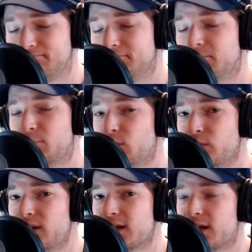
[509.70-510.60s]
but
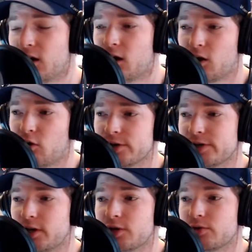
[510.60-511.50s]
really across the
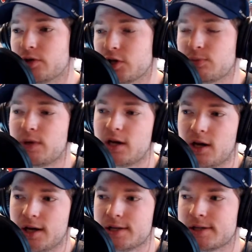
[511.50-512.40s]
country, just
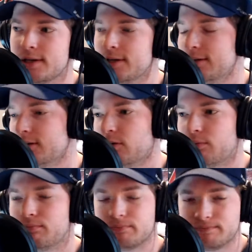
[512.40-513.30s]
because,
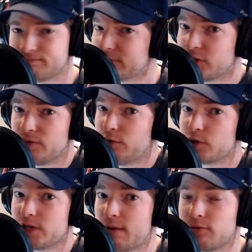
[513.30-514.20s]
it's the
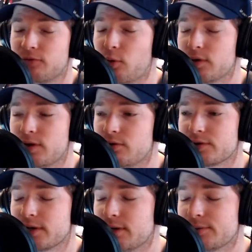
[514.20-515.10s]
first time in 4 years
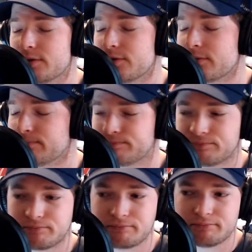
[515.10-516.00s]
that Clemson's
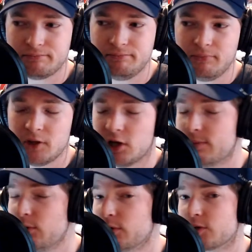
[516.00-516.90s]
going to
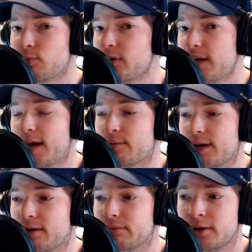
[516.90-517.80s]
be doing a spring game
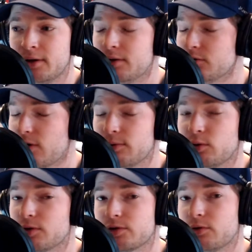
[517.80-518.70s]
without Trevor
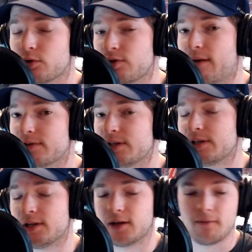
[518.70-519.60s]
Lawrence or Travis Etienne.